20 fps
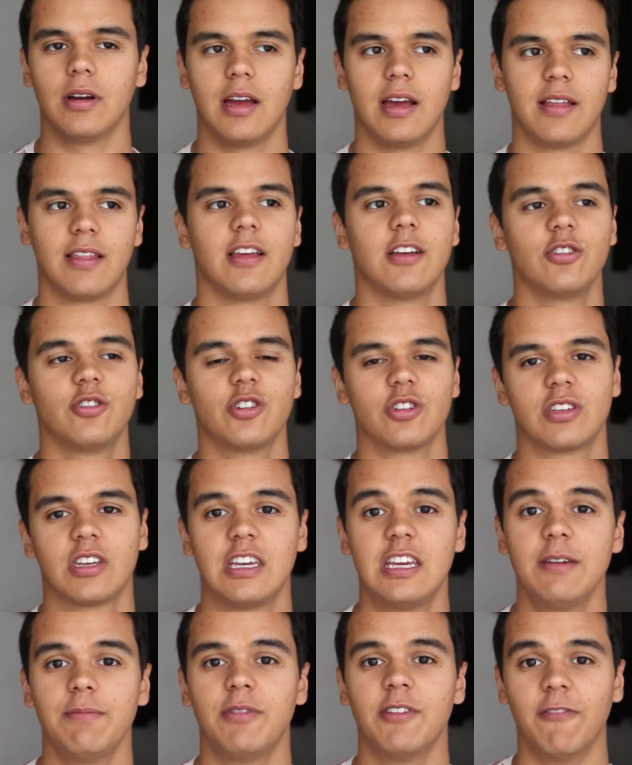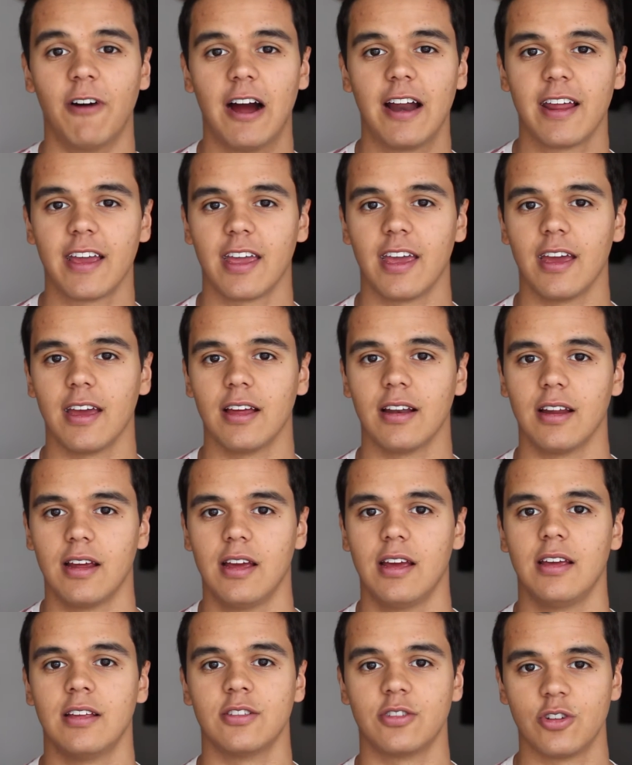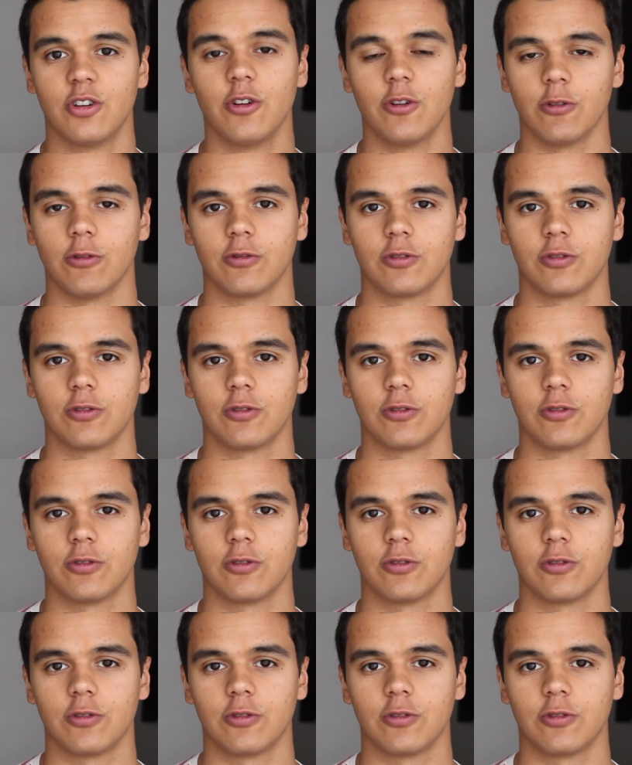and then you just keep dividing it in 2.